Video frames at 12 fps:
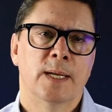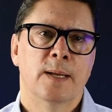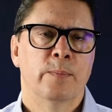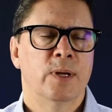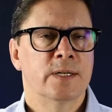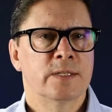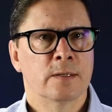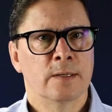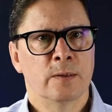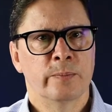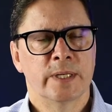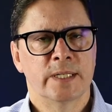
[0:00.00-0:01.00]
but it's a
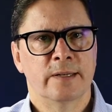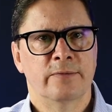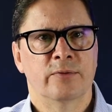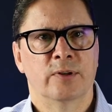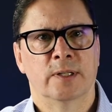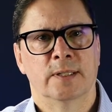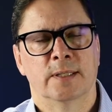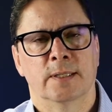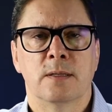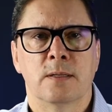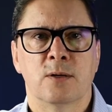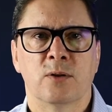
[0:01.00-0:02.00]
little bit different.
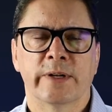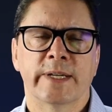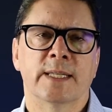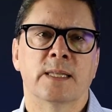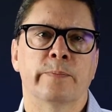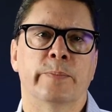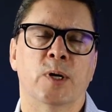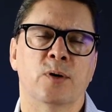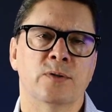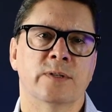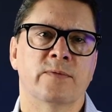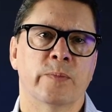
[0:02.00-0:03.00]
You're looking at the
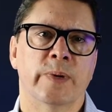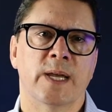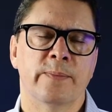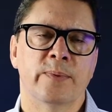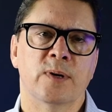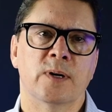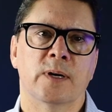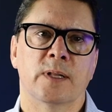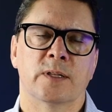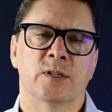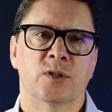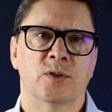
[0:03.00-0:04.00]
bones of the paper,
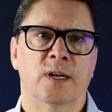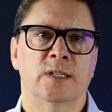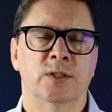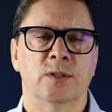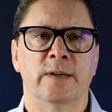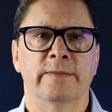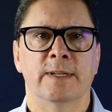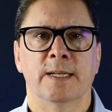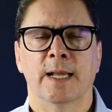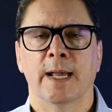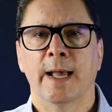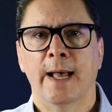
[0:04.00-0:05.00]
the structure of it,
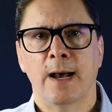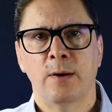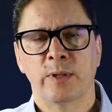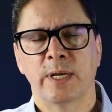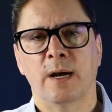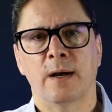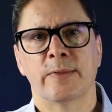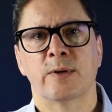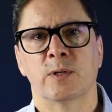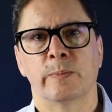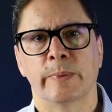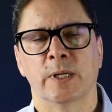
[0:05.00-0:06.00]
how the
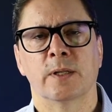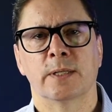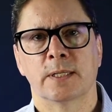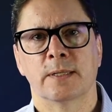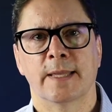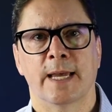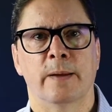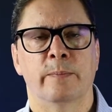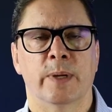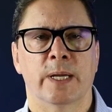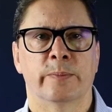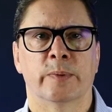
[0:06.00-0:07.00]
authors built that
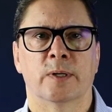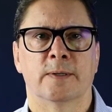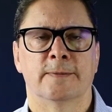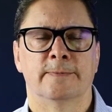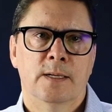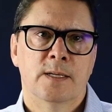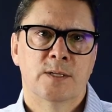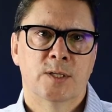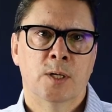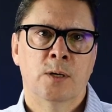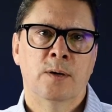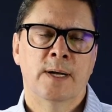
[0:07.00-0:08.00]
paper.
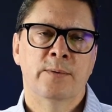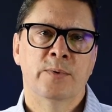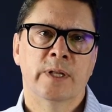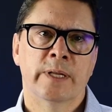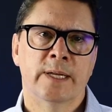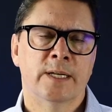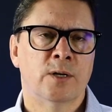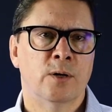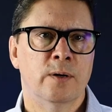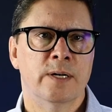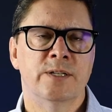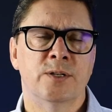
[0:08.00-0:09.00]
So I really
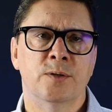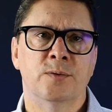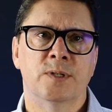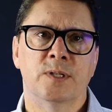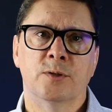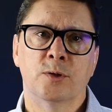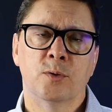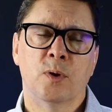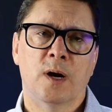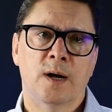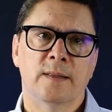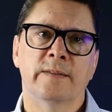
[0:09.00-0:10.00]
encourage you to do
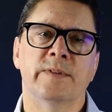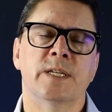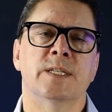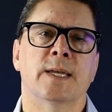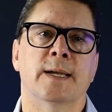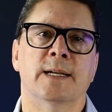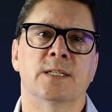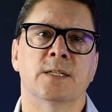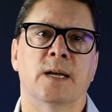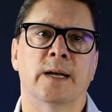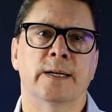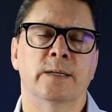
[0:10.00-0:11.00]
all of these action
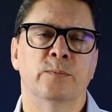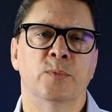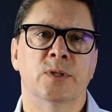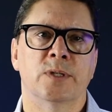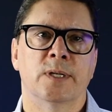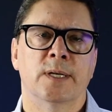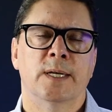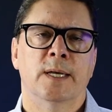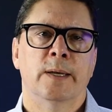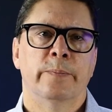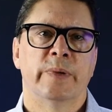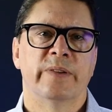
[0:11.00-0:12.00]
items
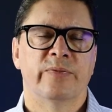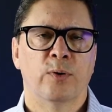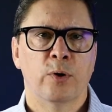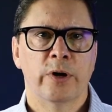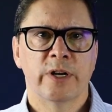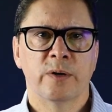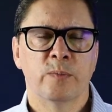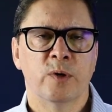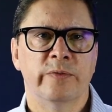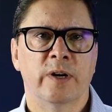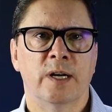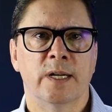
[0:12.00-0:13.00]
before you
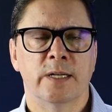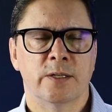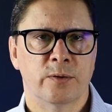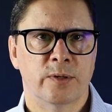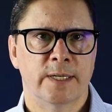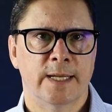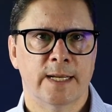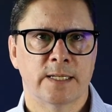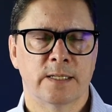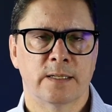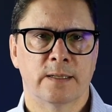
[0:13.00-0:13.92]
move on to the next